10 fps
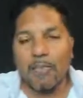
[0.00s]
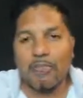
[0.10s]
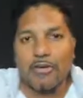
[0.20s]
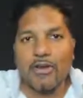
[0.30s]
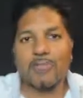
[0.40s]

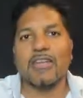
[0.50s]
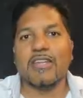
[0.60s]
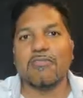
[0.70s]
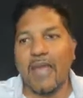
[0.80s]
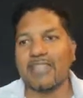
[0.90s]

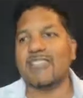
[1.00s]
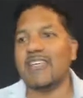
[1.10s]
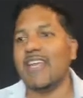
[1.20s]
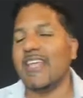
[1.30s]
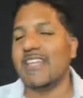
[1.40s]

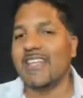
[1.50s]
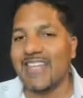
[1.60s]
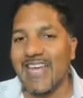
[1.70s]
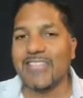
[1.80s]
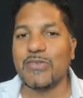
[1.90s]
pattern,
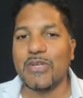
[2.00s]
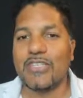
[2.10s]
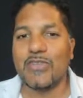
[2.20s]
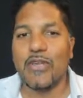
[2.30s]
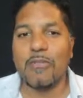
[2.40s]
and that's what
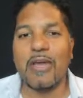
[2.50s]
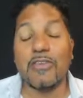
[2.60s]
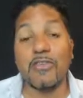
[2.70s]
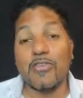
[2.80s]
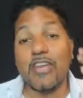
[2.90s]
it's all
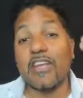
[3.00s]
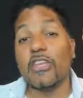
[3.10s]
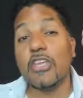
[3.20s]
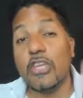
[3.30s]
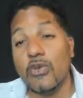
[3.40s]
about. You create
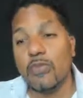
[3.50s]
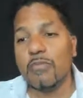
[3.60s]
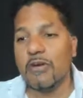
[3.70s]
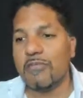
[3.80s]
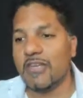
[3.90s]
a new
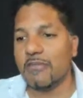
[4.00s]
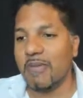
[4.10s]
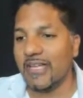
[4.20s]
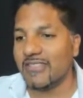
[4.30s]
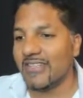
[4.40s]

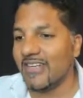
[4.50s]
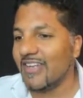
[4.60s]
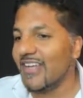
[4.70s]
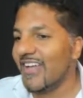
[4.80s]
permanent pattern.